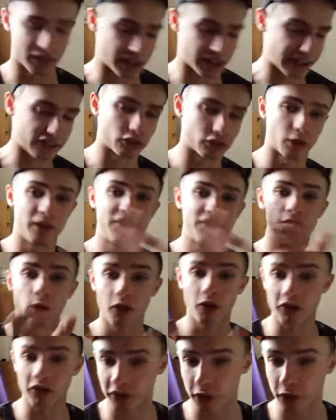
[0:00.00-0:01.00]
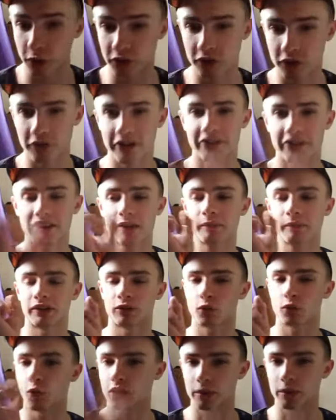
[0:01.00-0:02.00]
So if you're going to go to, for example,
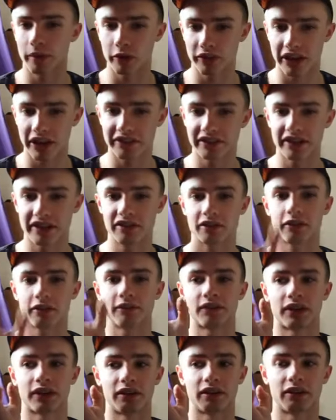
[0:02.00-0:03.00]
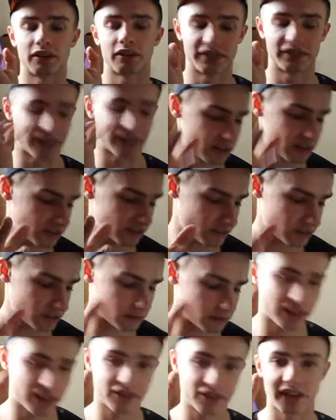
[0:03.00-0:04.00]
talk about that gender
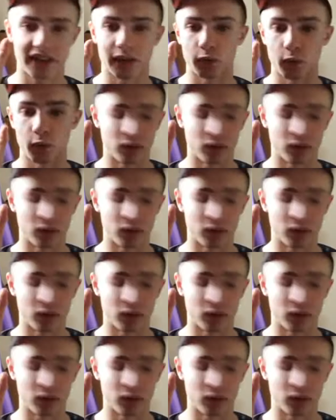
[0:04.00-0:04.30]
theorist, then